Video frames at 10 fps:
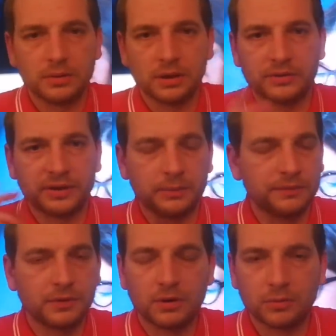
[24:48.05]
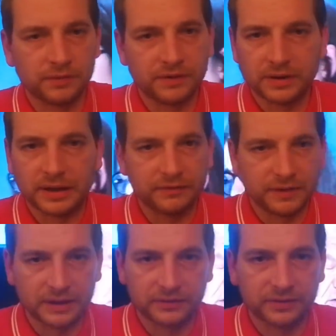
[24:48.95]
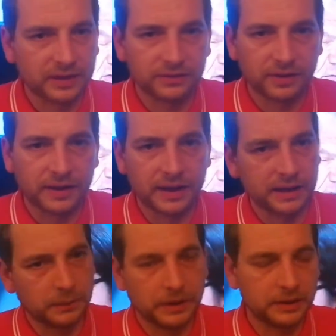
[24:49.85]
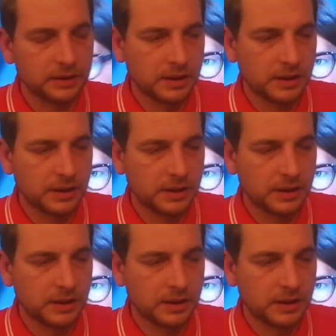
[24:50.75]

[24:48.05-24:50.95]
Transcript: Like I say, we've got all of our Netflix and things like that anyway.